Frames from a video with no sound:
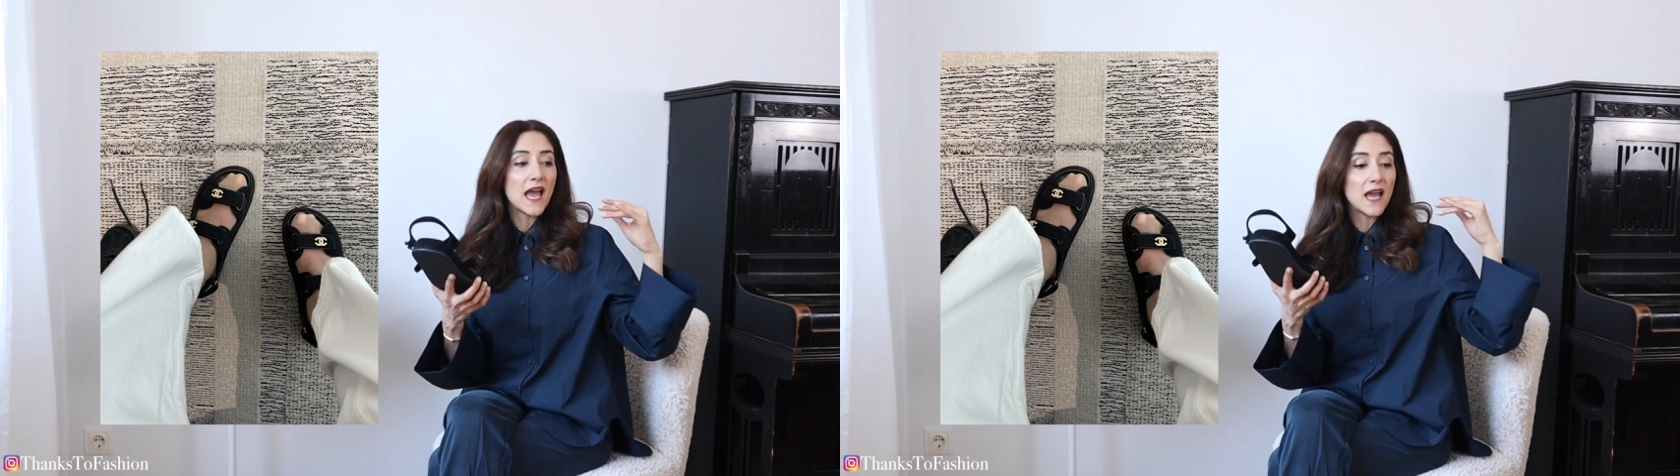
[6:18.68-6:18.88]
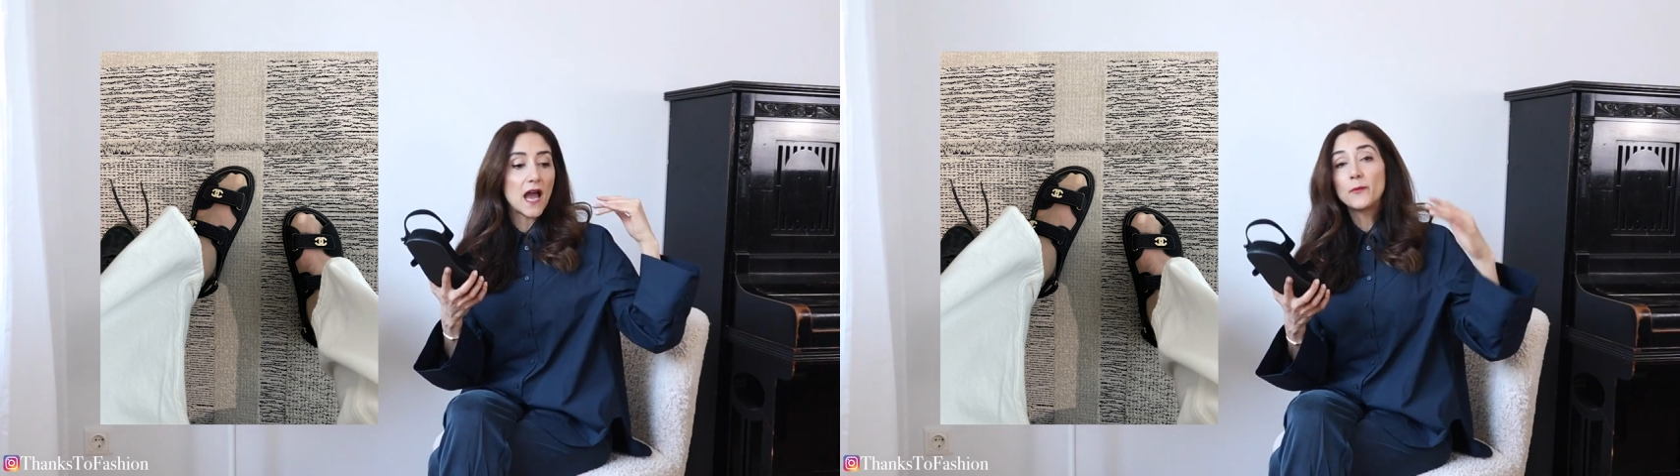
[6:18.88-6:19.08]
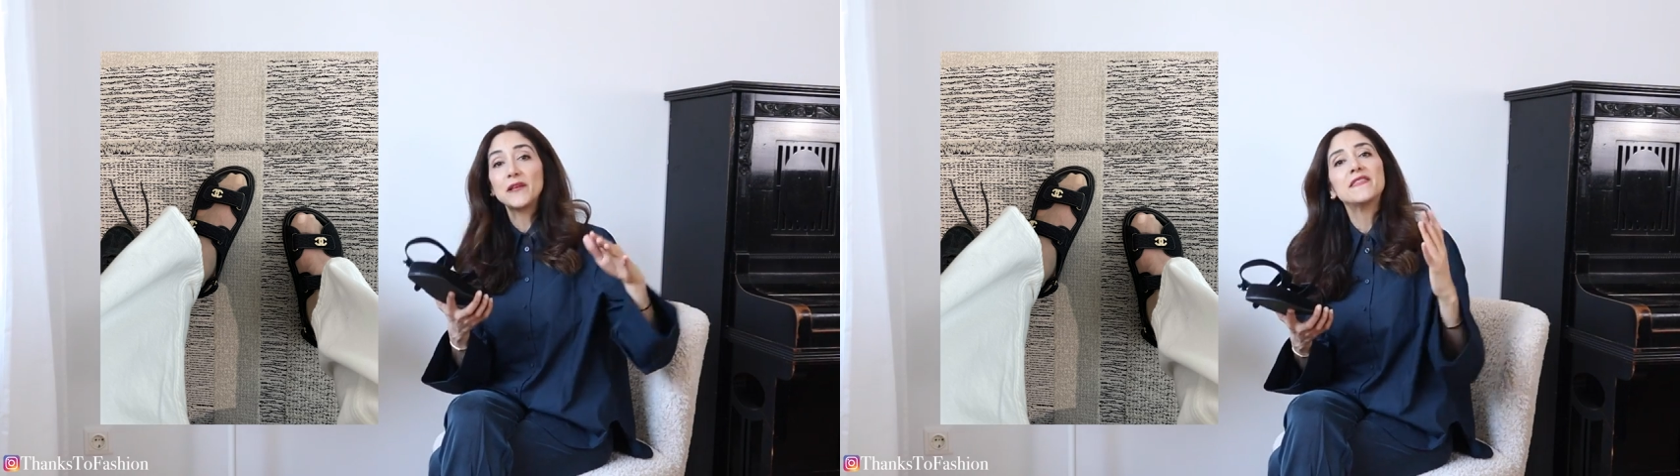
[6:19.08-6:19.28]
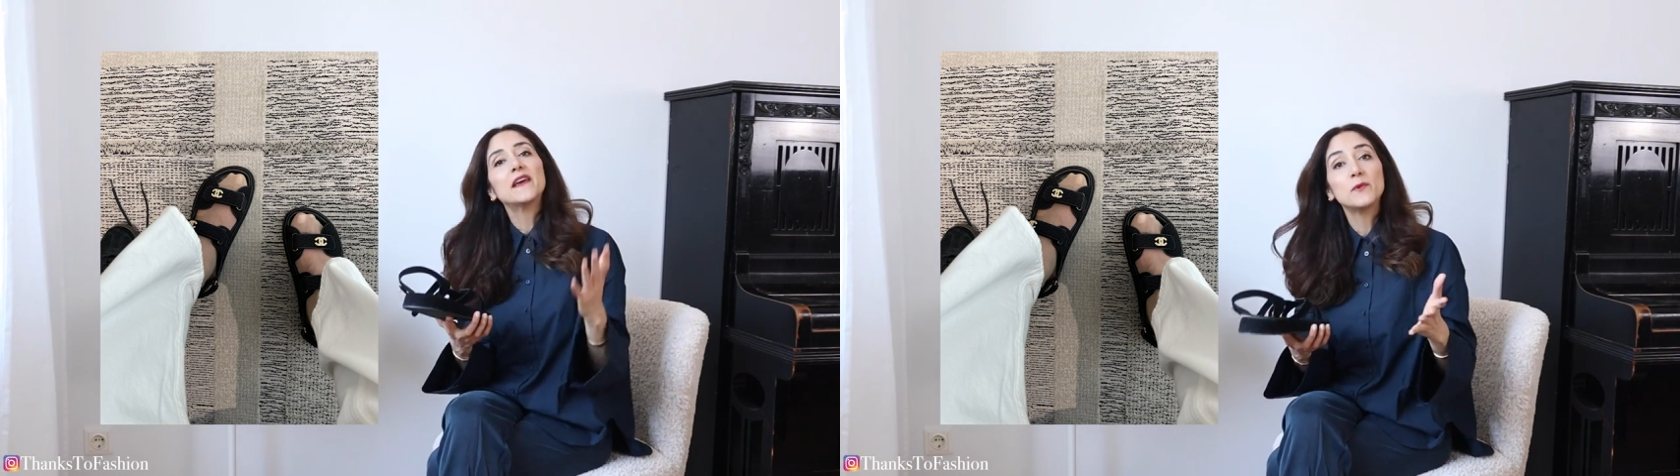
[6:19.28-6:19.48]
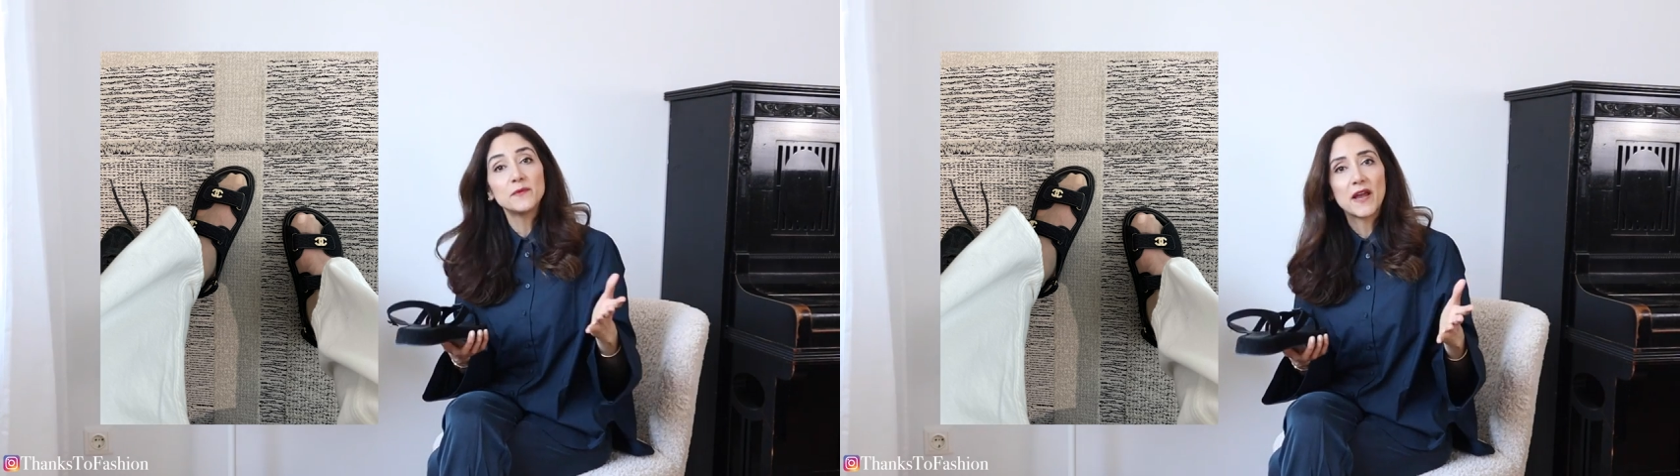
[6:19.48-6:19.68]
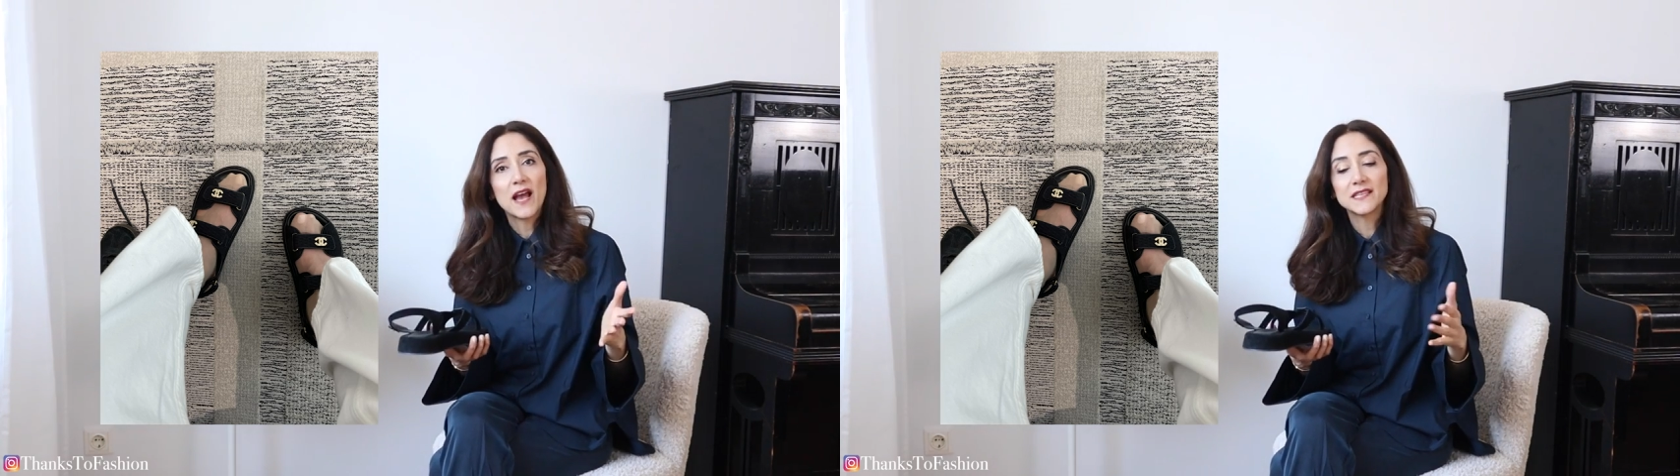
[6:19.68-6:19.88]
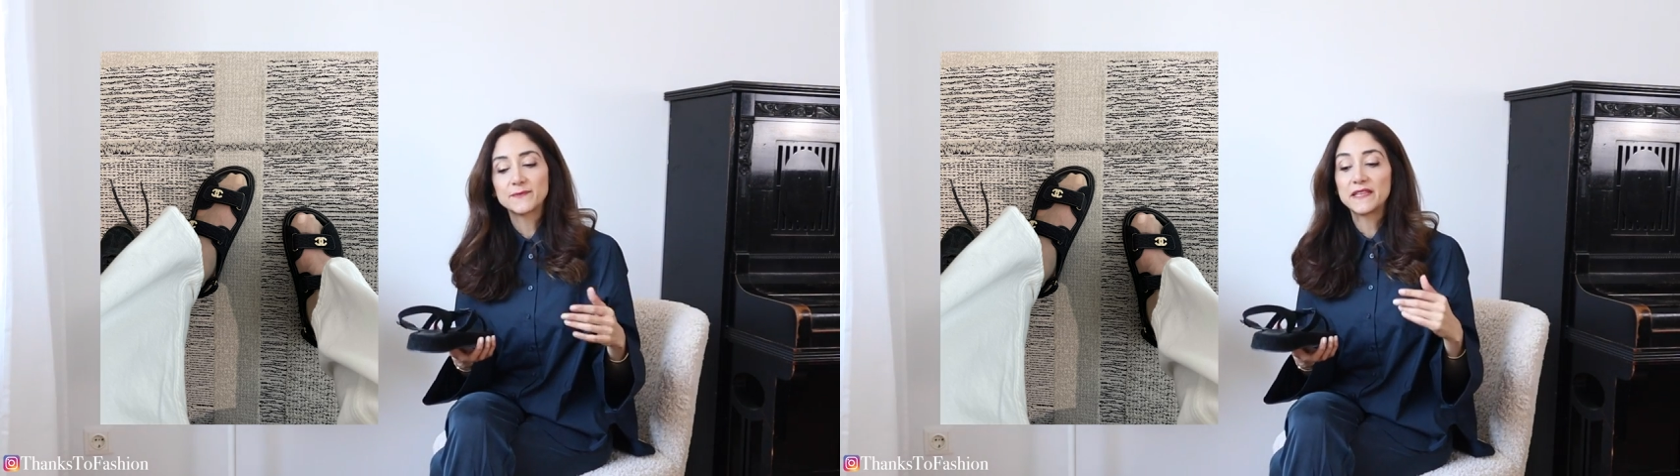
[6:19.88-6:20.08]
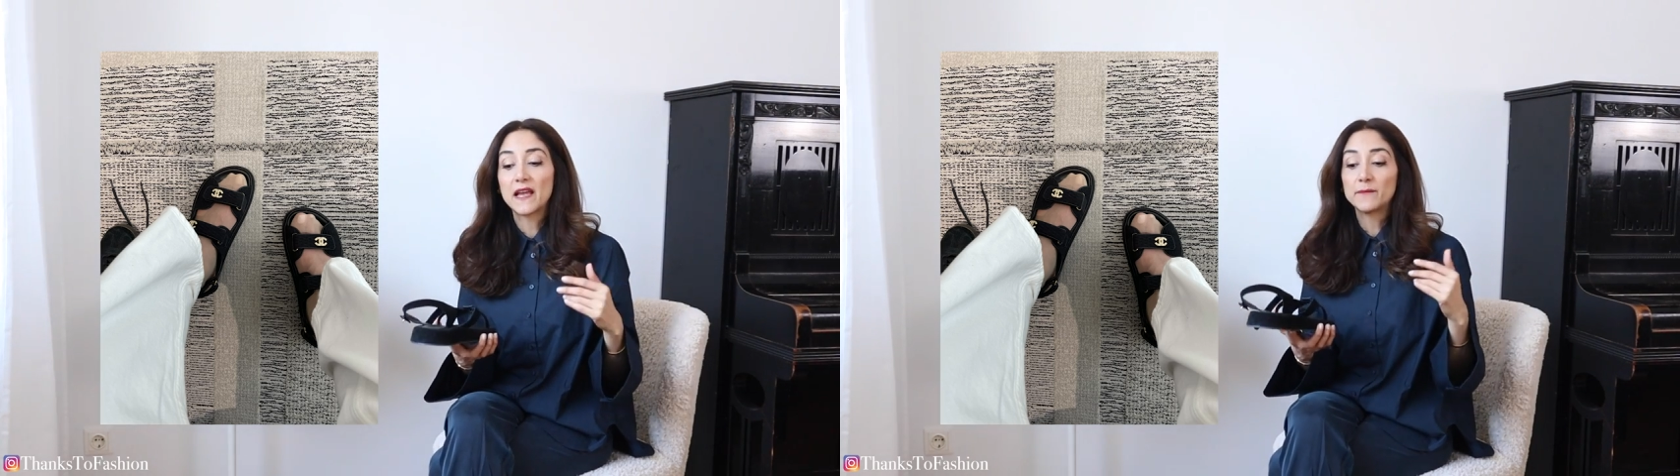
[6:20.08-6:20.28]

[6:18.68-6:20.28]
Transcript: I went there with my husband,